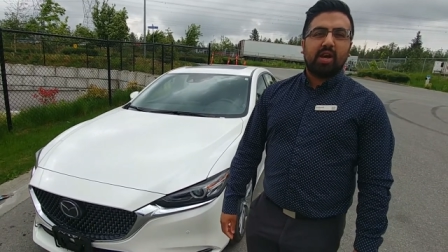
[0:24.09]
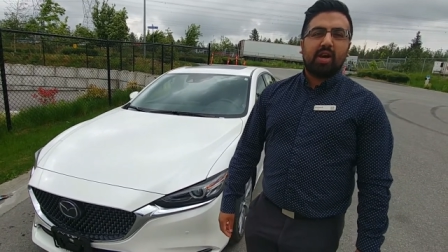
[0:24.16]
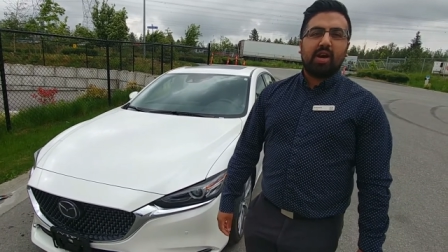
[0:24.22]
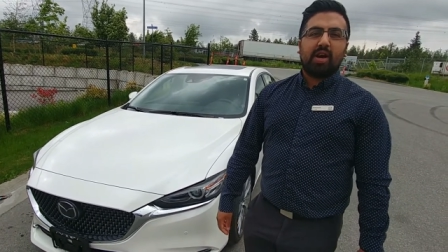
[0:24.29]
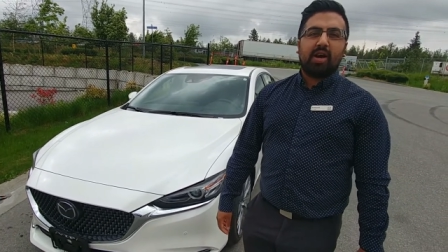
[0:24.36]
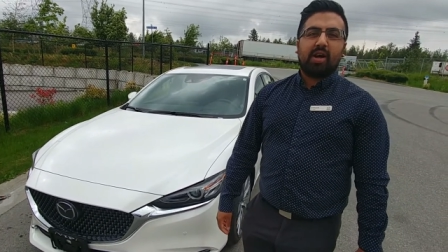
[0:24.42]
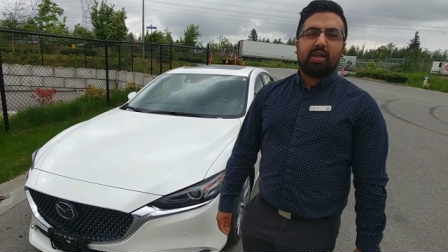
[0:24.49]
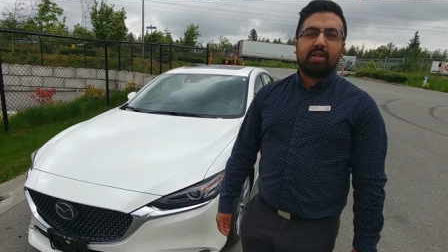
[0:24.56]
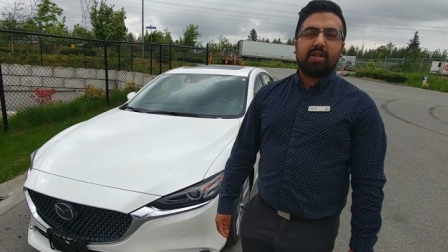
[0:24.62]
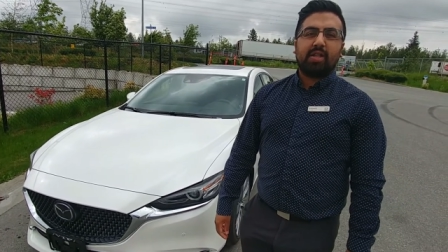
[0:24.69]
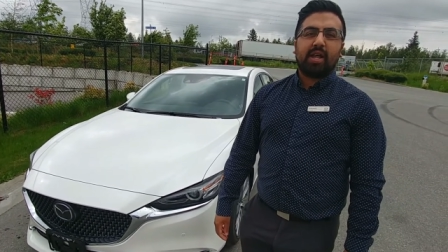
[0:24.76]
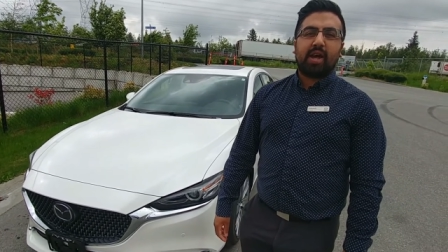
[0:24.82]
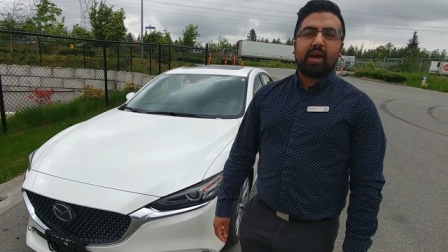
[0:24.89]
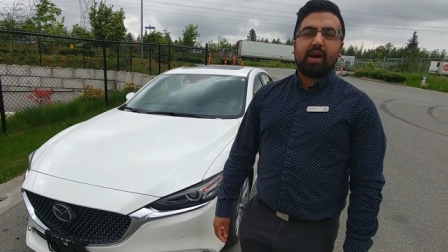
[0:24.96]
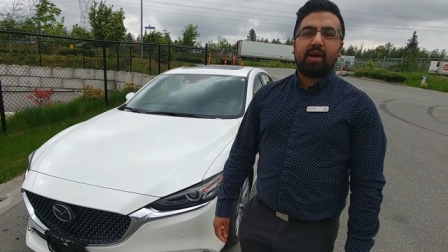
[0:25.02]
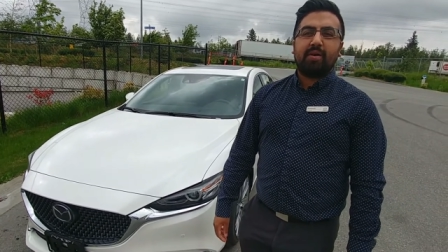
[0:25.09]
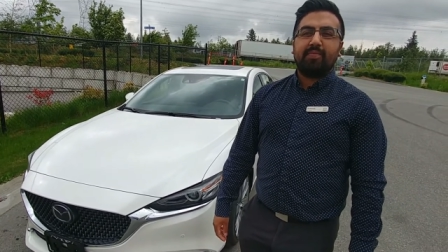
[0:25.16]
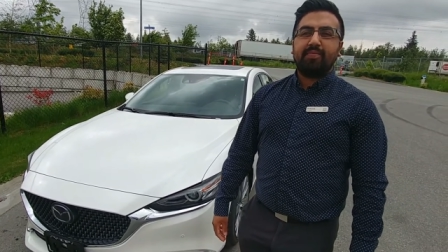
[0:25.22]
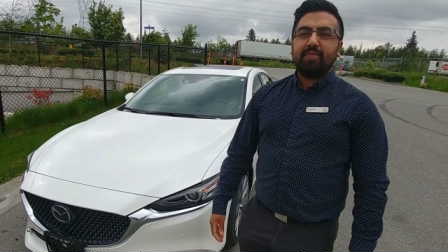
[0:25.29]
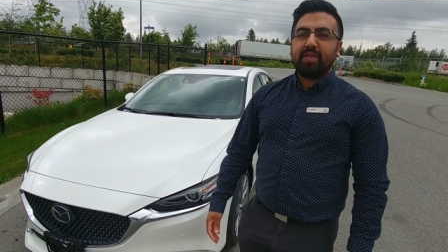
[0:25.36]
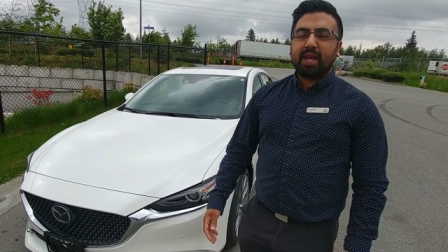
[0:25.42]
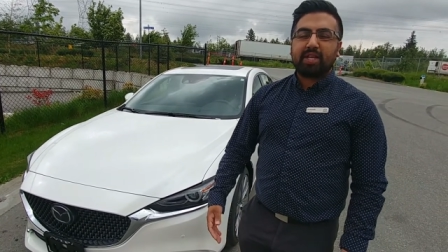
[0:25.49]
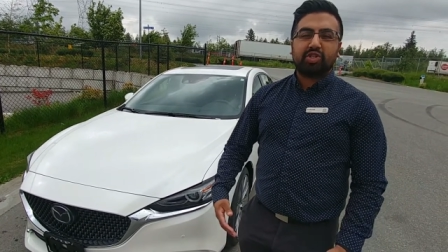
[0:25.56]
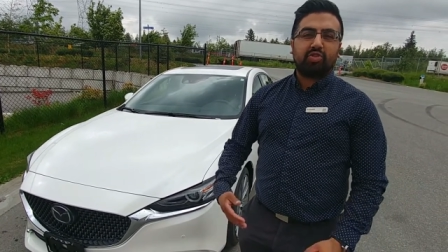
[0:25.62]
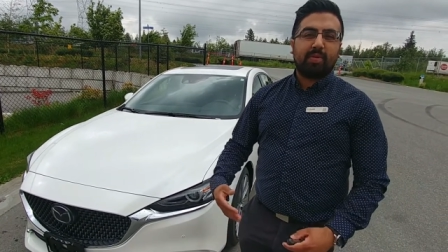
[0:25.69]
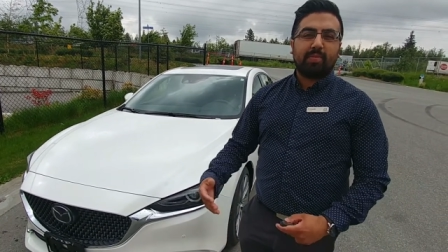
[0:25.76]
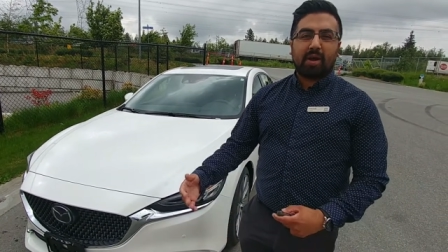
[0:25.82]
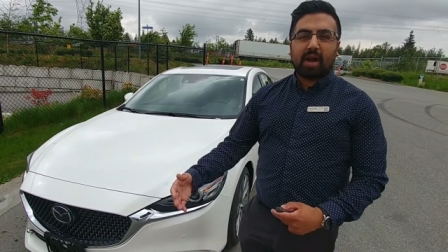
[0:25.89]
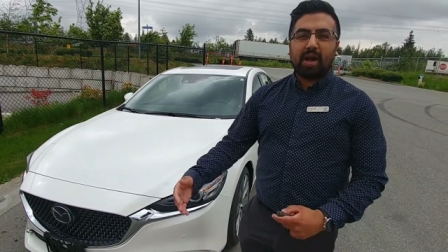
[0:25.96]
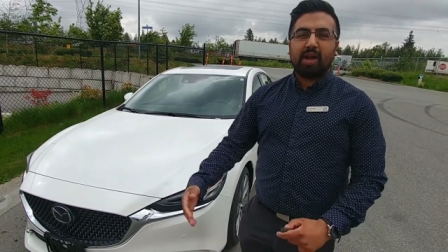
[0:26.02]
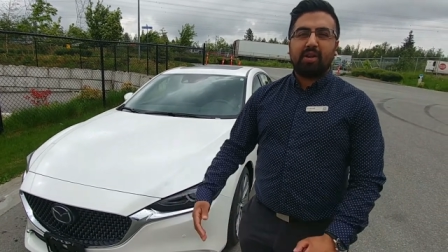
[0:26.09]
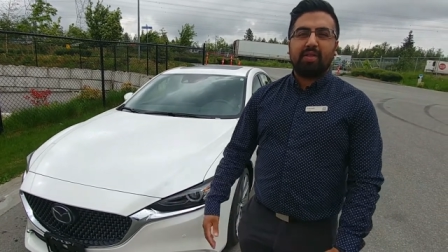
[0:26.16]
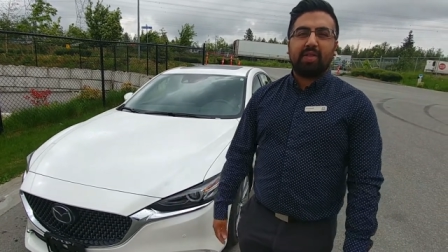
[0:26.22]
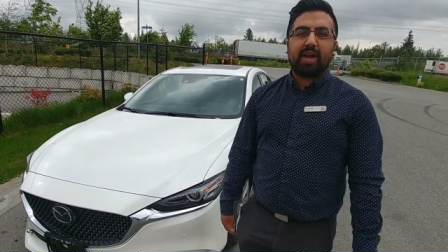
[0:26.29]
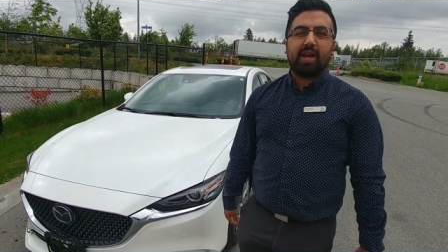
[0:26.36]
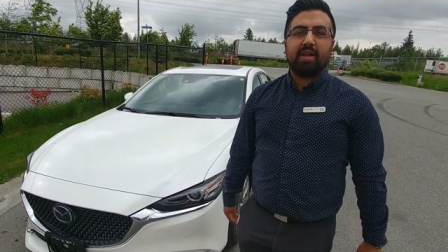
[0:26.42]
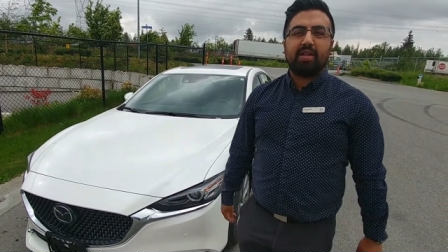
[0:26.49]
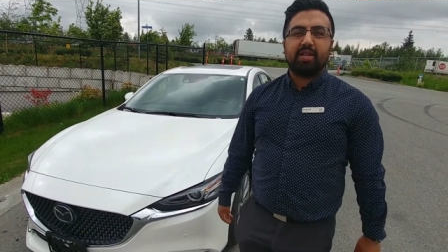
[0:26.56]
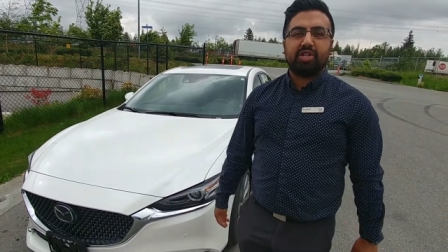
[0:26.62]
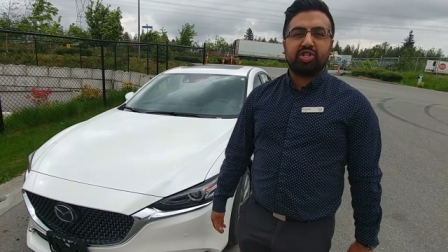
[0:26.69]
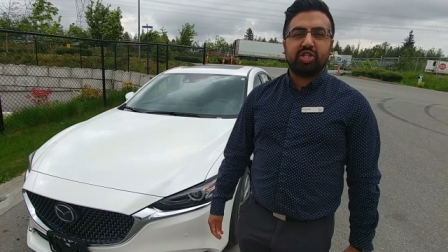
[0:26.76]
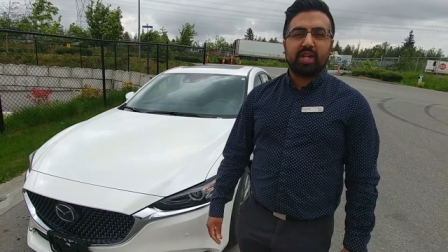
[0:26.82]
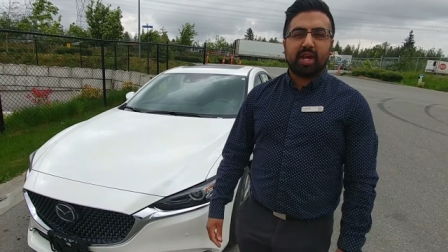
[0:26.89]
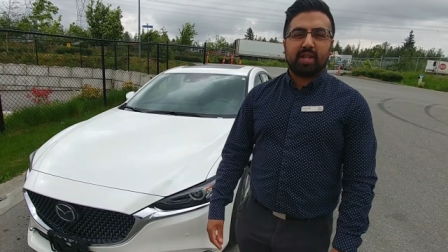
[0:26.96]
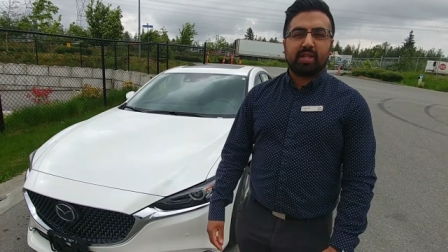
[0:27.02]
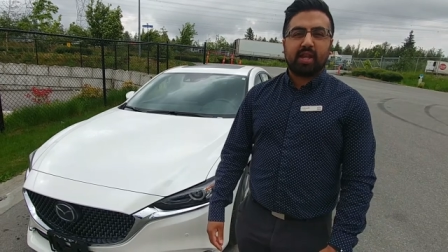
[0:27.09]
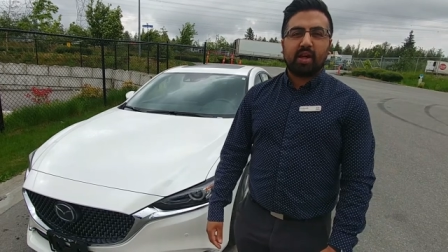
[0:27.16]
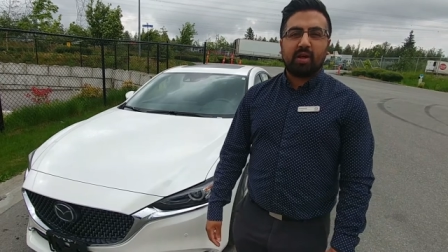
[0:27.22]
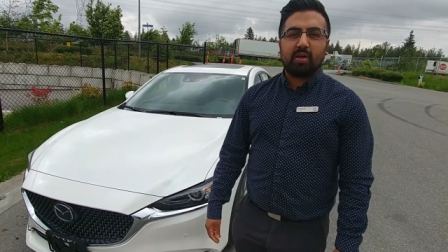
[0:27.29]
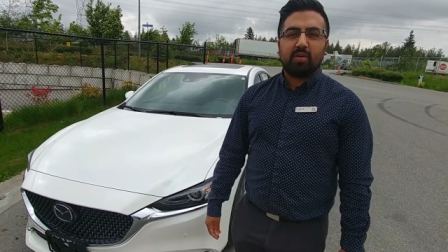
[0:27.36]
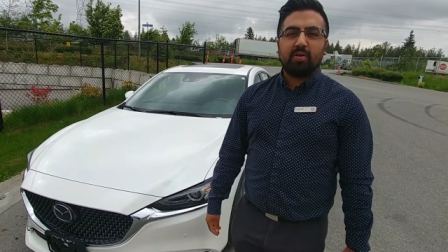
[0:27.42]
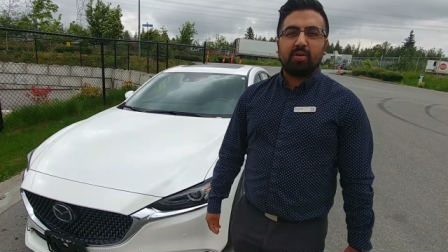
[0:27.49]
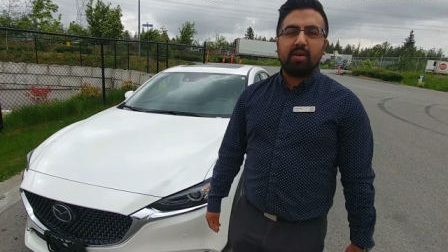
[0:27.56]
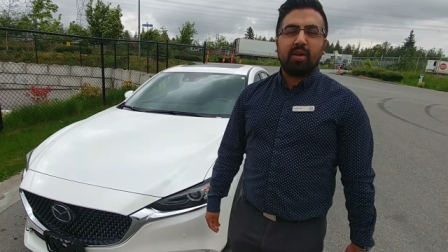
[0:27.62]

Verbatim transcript: Uh, next trim higher than that is a GSL.